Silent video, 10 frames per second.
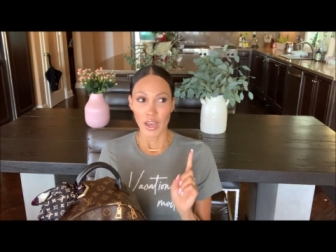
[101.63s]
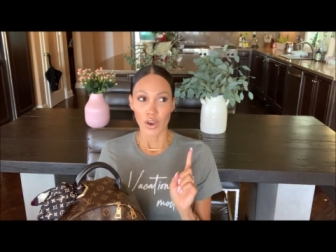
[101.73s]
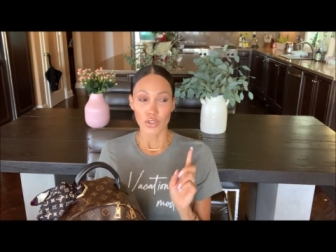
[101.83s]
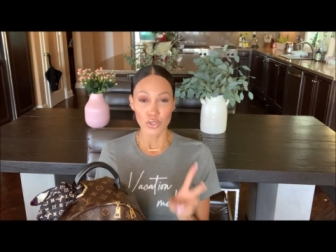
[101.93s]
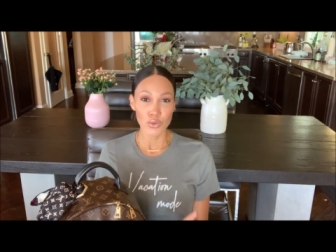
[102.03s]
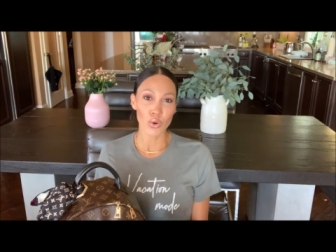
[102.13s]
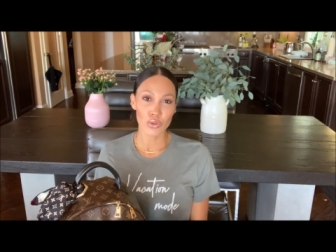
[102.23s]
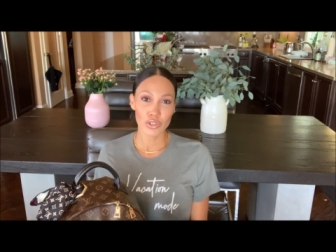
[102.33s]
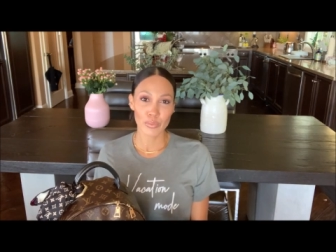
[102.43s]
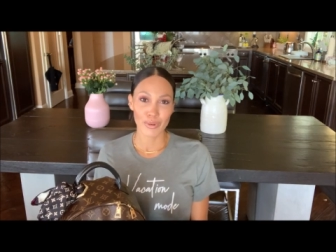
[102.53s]
2
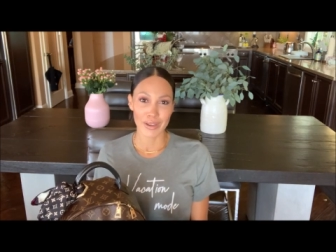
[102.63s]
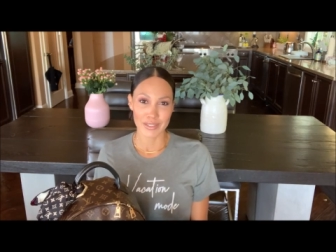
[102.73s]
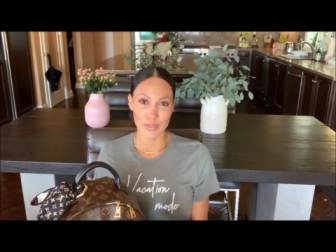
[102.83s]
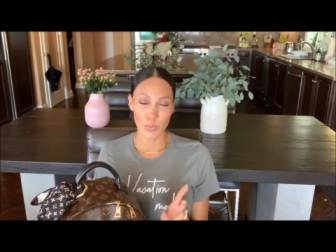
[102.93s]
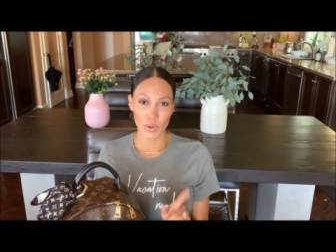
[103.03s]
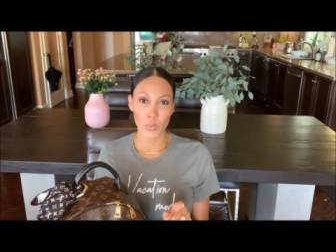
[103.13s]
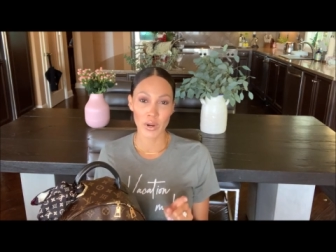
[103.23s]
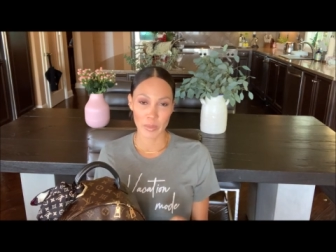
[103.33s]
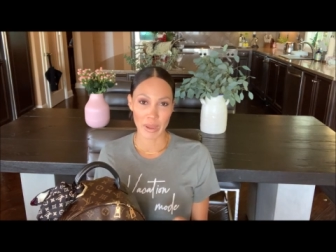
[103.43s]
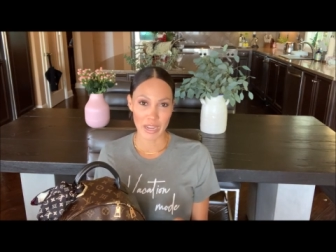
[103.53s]
older boys will
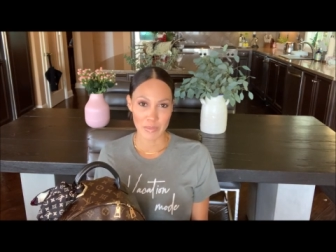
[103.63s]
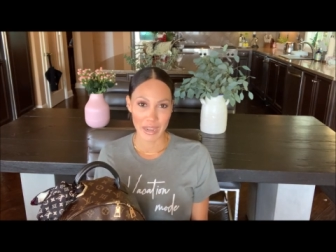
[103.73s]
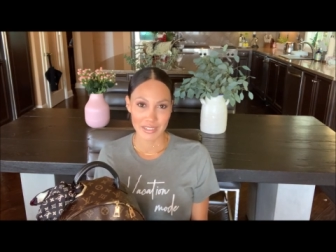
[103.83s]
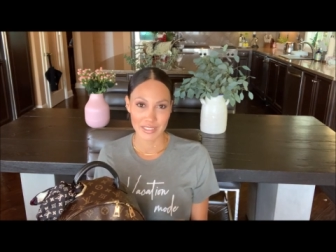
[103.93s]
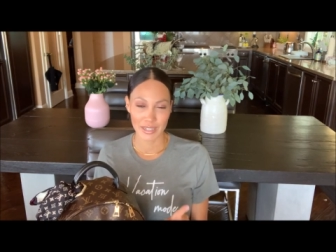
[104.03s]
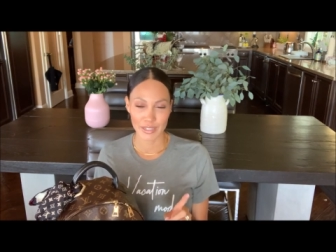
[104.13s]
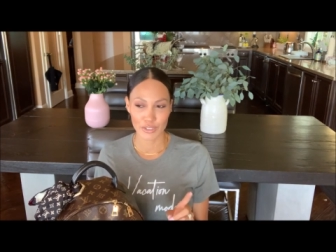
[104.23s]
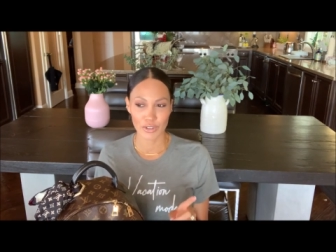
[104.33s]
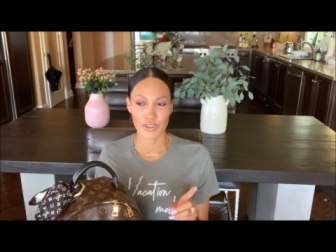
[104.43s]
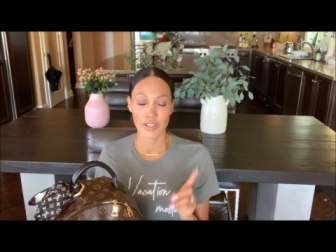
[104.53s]
wear backpacks, and I could
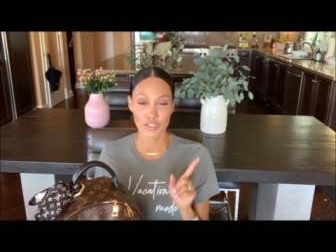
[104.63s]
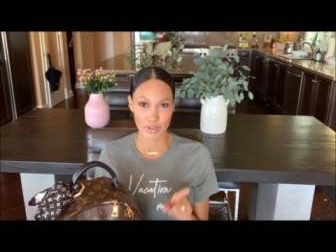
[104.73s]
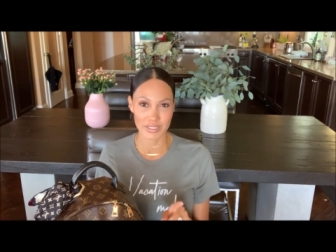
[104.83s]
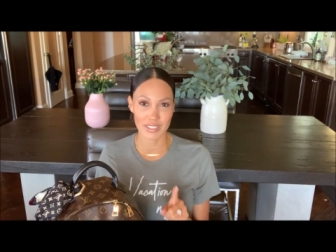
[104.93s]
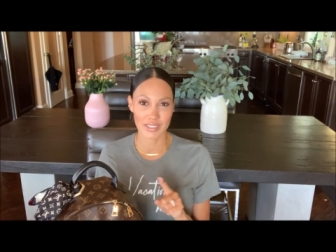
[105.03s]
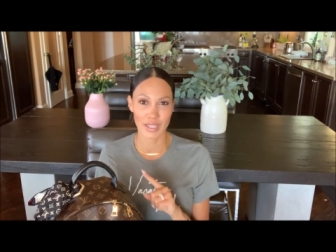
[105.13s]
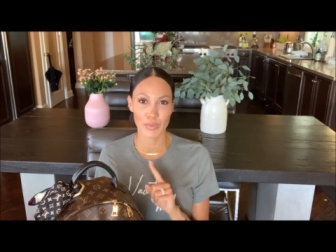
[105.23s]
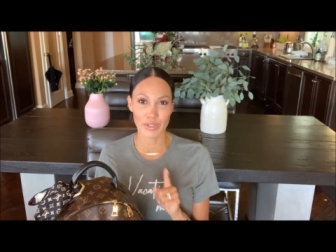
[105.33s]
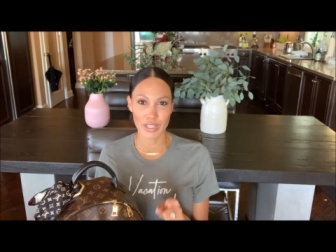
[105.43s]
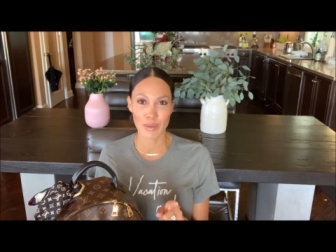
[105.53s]
trust that they
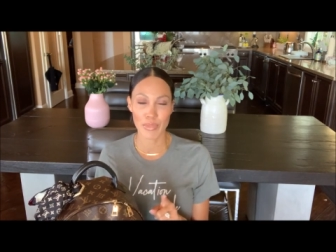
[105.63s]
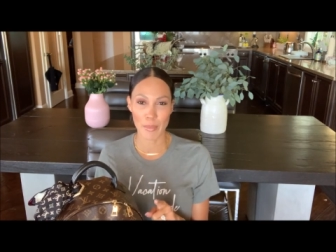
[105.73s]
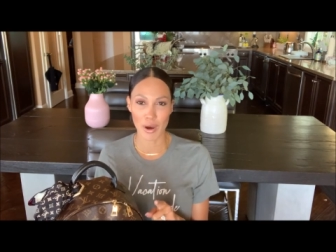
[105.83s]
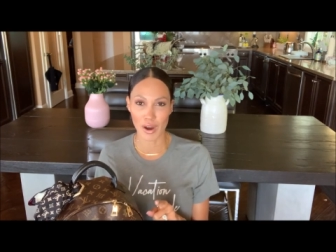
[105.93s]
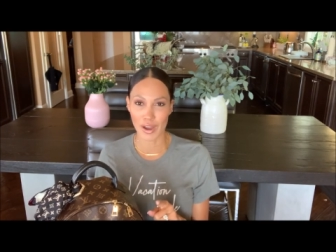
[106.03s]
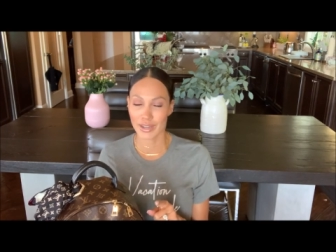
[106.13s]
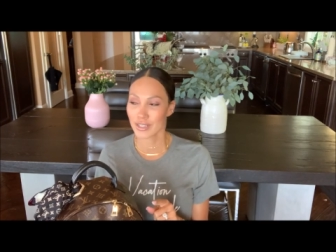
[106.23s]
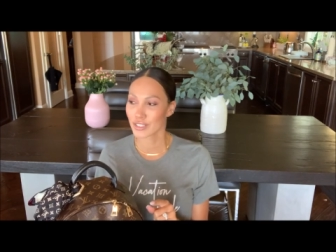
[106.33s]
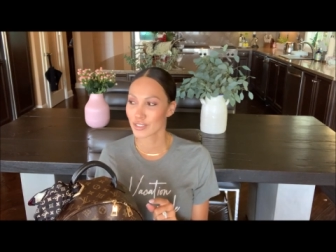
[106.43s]
would keep them on.